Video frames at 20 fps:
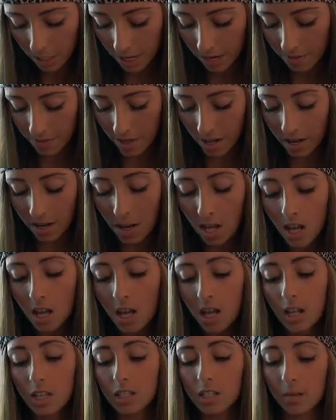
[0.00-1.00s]
And then
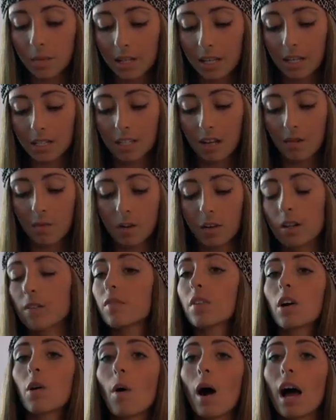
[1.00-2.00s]
Something else I've wanted
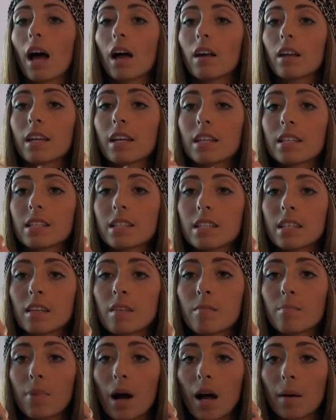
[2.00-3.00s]
for a while is
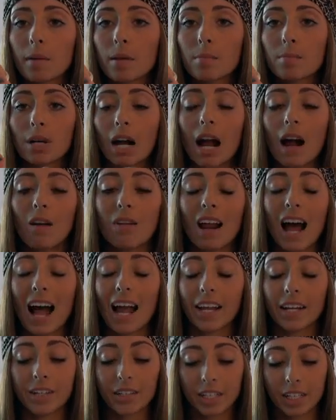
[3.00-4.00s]
the Bobbi Brown
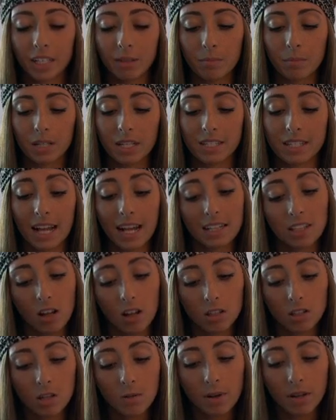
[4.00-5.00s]
eye cream because that's
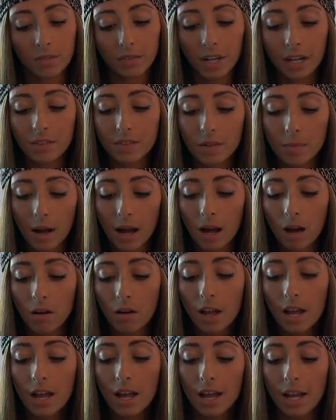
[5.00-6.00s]
also been raved
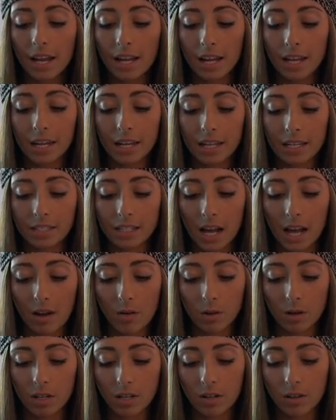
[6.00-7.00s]
about. And
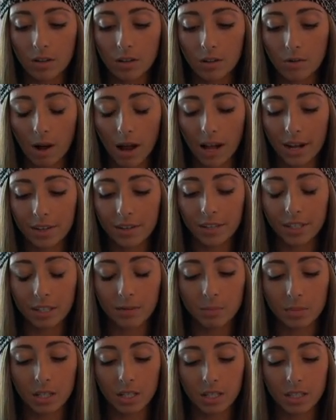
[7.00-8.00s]
I wanted a new eye
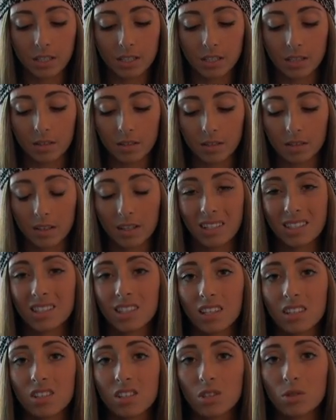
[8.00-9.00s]
cream because
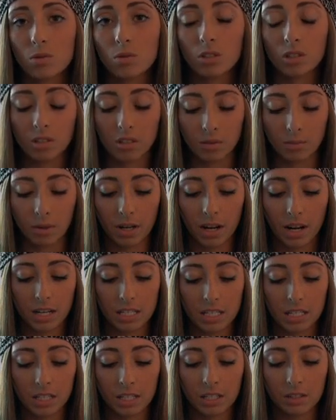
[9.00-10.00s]
it's like school and my
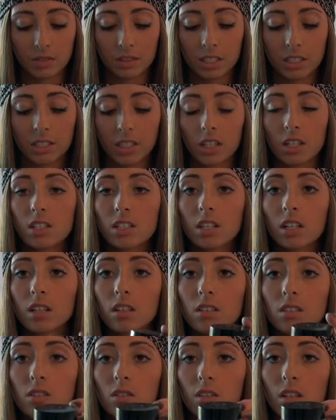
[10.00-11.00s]
eyes are getting really dark
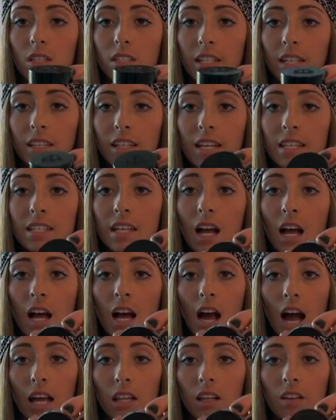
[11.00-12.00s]
circles. So it looks like this.
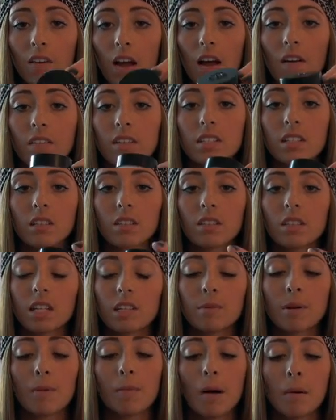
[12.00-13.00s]
I love every single
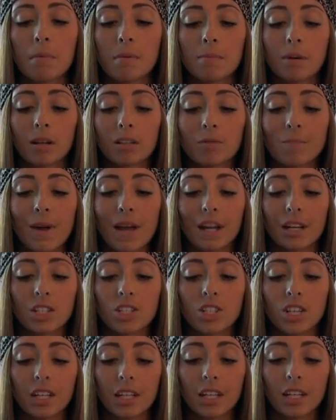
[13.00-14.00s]
thing about Bobbi Brown's
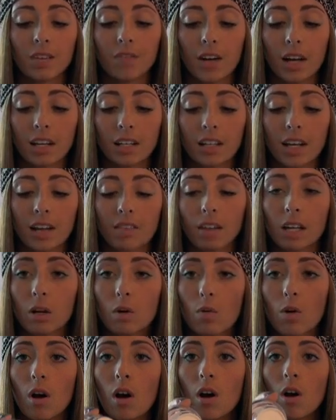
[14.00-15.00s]
packaging. If I could have like
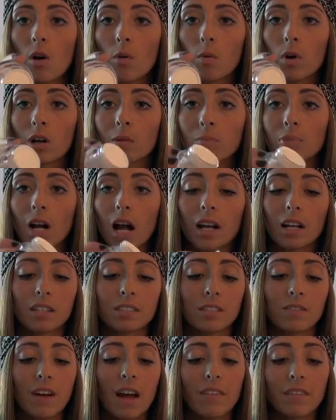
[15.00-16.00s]
one
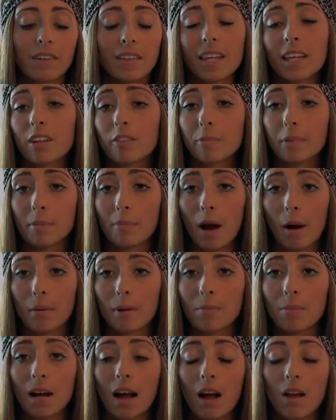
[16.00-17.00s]
product of everything, it'd be
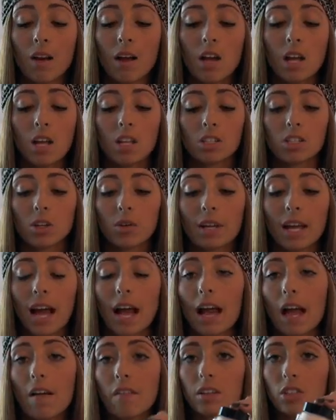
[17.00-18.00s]
Bobbi Brown. So
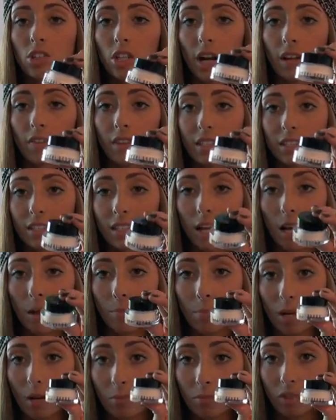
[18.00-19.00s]
yeah, I haven't tried this
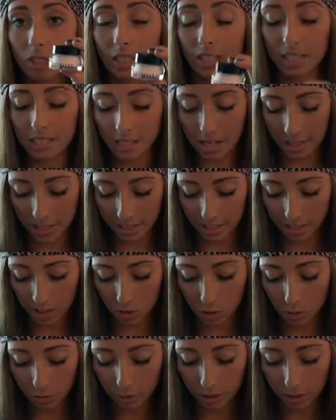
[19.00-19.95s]
yet, but I'm really excited because it's